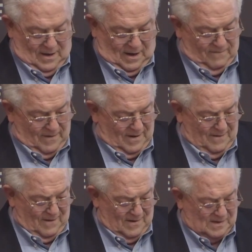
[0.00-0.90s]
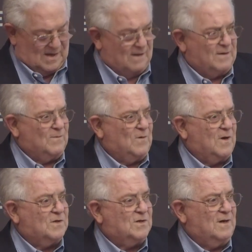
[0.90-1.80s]
I very seldom
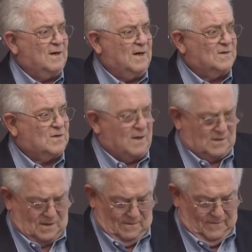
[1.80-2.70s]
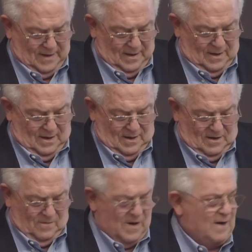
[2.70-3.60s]
question an instruction,
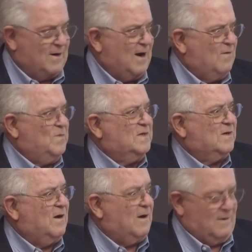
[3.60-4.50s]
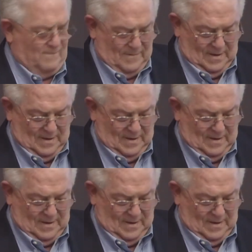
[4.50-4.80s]
no matter how bizarre.